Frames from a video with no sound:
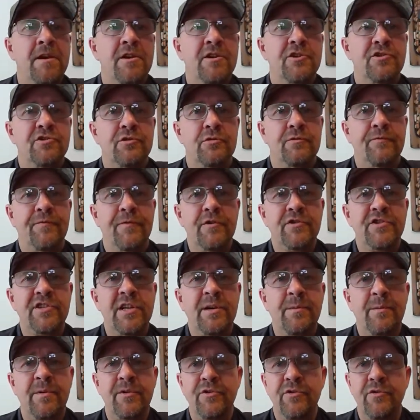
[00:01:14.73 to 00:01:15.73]
So first thing
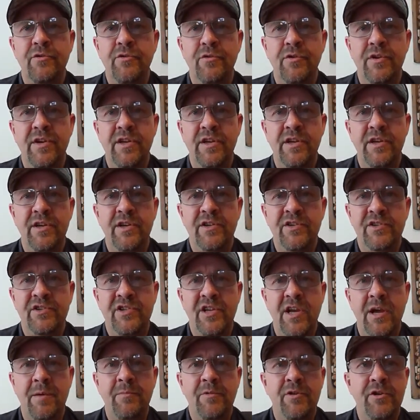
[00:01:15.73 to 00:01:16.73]
I'm going to do is
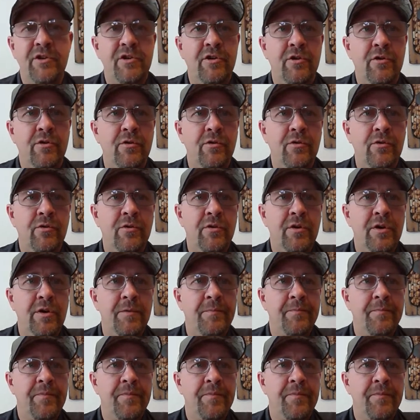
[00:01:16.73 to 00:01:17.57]
I'm going to go